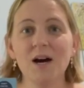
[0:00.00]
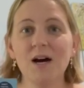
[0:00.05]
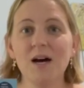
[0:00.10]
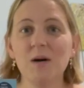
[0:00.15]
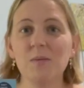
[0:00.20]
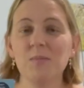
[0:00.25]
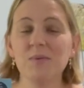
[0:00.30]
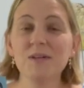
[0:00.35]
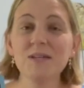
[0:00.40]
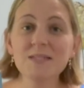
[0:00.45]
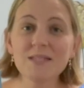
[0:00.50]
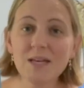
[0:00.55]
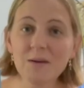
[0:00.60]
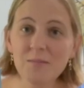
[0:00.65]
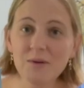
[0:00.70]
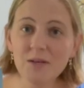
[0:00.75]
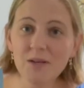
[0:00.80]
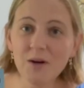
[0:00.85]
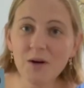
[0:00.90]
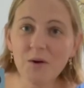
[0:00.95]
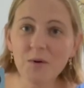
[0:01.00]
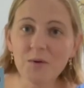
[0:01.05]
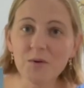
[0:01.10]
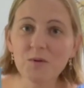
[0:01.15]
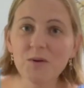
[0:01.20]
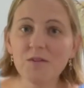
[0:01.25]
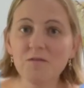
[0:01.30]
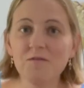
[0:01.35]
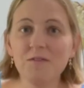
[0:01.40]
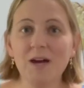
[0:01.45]
please let me know. You
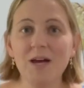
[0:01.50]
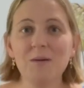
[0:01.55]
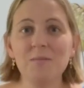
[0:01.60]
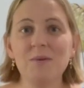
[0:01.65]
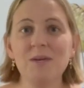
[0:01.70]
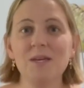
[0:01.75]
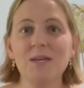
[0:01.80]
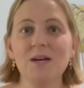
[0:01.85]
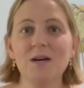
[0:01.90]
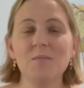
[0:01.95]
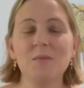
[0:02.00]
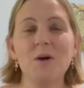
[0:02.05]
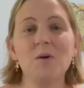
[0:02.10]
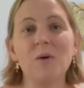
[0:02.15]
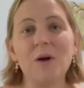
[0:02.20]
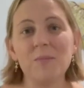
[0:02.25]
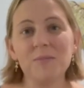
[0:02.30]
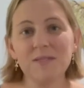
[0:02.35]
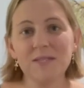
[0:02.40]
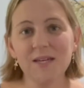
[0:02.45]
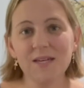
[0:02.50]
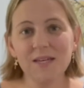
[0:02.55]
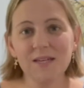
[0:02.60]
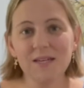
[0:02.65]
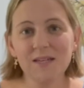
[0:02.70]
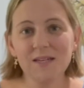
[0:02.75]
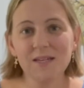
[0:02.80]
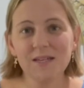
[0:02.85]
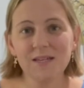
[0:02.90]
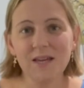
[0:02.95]
can find me on my website,
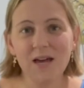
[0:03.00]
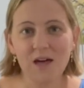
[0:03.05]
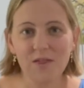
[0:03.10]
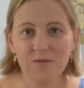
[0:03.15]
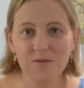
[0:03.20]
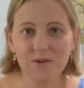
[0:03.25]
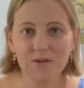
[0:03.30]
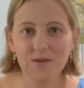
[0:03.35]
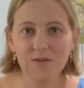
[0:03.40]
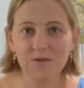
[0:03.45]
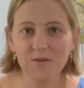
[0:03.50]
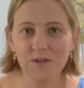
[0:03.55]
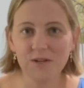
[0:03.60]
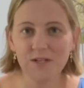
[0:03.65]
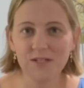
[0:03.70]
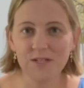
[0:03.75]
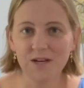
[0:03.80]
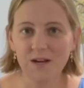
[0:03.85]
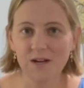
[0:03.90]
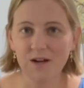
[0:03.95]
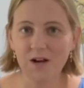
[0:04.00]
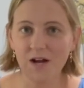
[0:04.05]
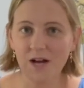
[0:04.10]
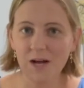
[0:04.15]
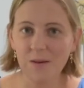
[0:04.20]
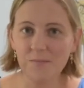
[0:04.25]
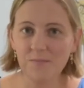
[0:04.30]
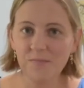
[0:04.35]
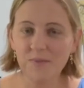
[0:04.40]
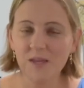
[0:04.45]

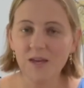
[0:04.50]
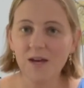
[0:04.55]
kathrynhulick.com.